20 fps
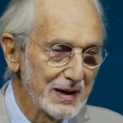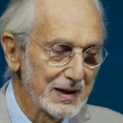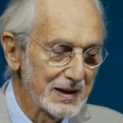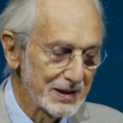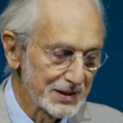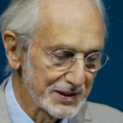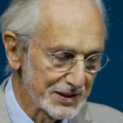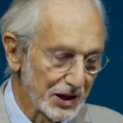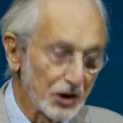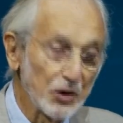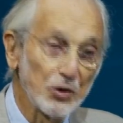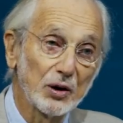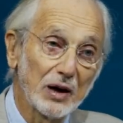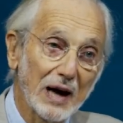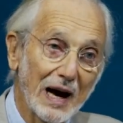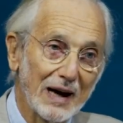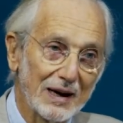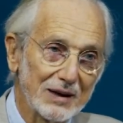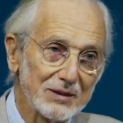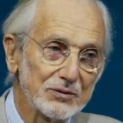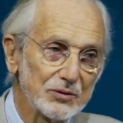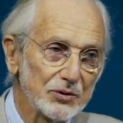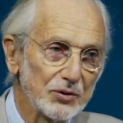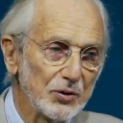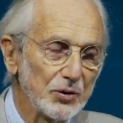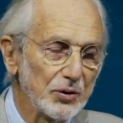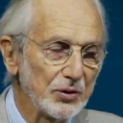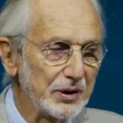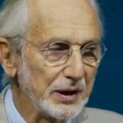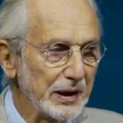C'est le cas de
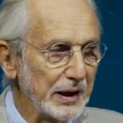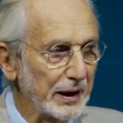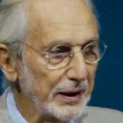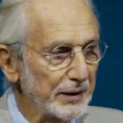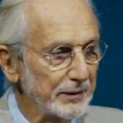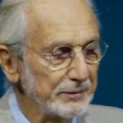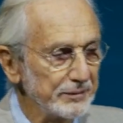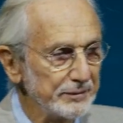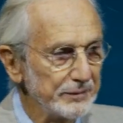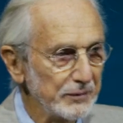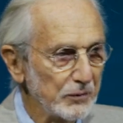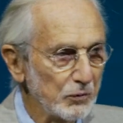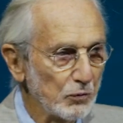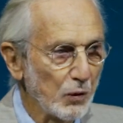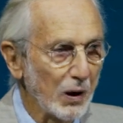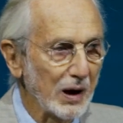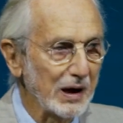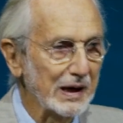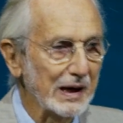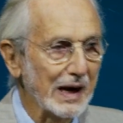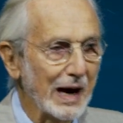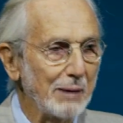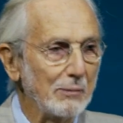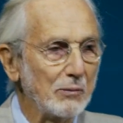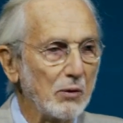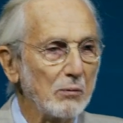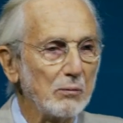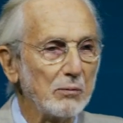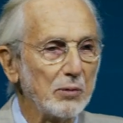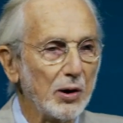le dire. Welcome
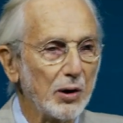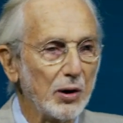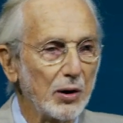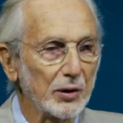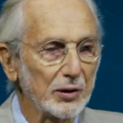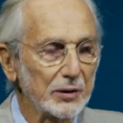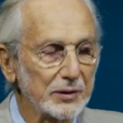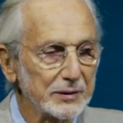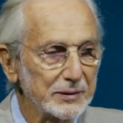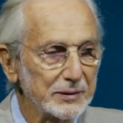on board.